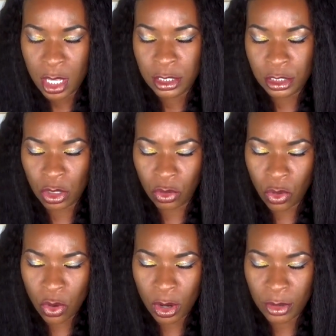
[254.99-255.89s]
So
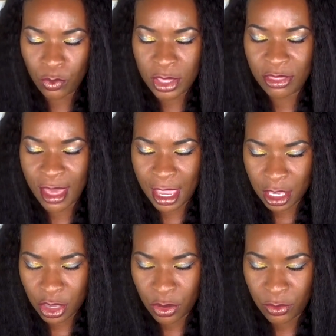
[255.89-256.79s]
Lord, we
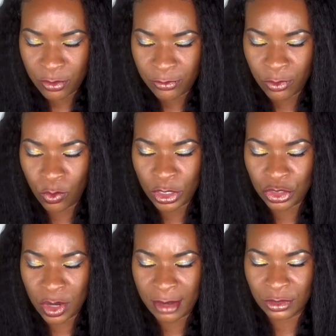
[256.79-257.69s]
thank you for what
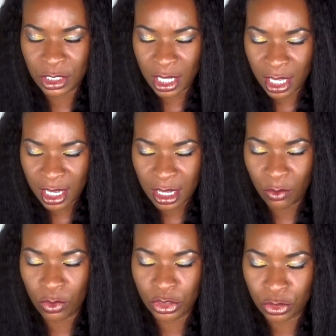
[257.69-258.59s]
you have done
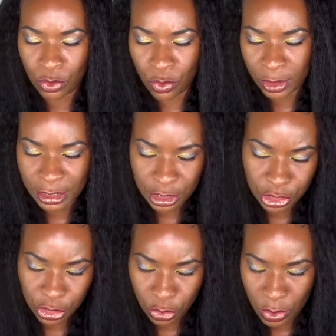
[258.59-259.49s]
and what you're going to
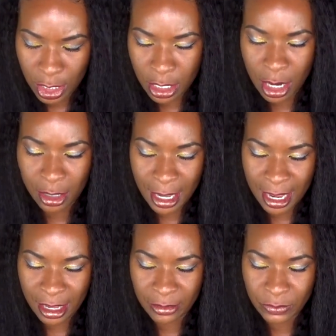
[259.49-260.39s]
do in our
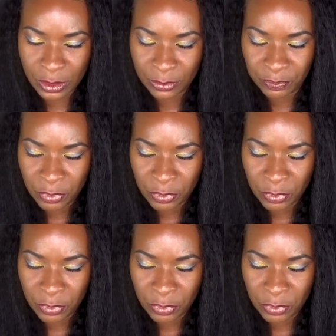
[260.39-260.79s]
lives.